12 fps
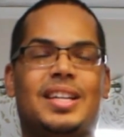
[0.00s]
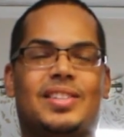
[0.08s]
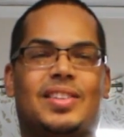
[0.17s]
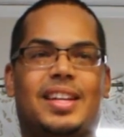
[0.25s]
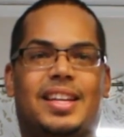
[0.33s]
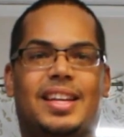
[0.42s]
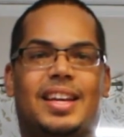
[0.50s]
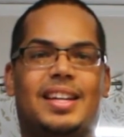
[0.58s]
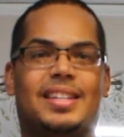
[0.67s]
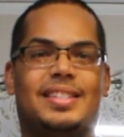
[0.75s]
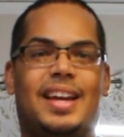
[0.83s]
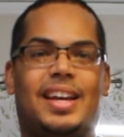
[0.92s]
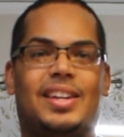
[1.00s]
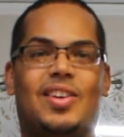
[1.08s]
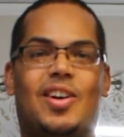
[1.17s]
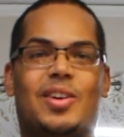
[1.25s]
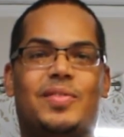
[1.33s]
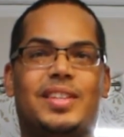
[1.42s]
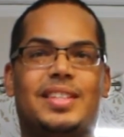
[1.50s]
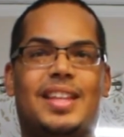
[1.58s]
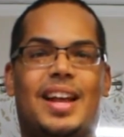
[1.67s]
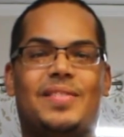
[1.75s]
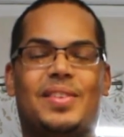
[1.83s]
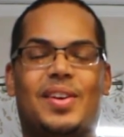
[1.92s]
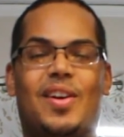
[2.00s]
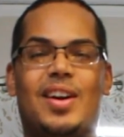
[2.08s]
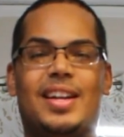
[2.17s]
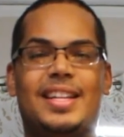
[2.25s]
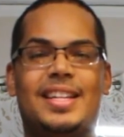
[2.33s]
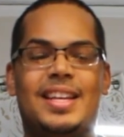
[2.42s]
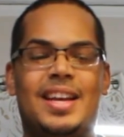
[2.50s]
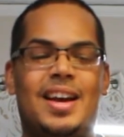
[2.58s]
so they can get a second harvest out of their garden.